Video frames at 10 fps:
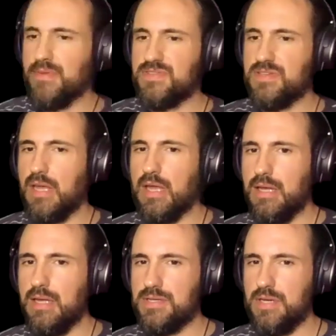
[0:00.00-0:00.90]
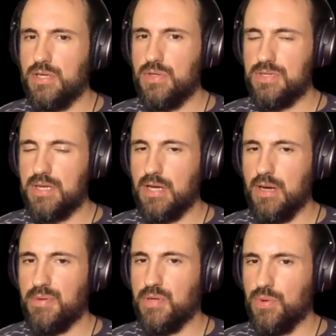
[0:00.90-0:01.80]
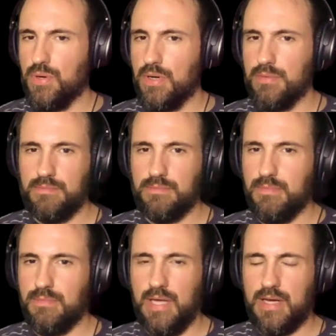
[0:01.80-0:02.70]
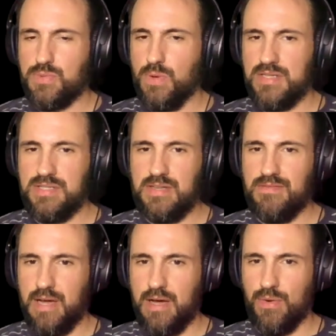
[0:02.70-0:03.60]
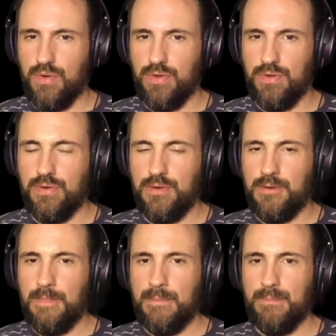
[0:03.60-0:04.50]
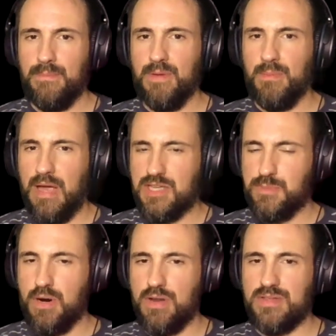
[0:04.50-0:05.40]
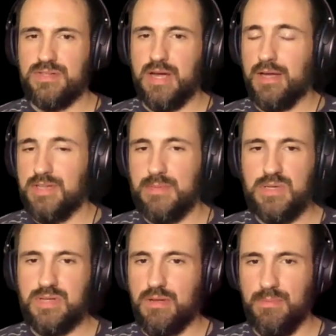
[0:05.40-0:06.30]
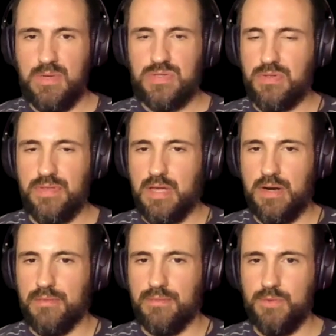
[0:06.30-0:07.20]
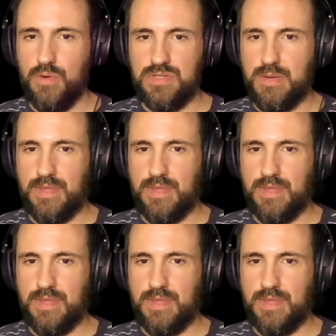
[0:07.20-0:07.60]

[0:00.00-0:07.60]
singing isn't using a pure XYZ vowel as part of the style, say musical theater or something.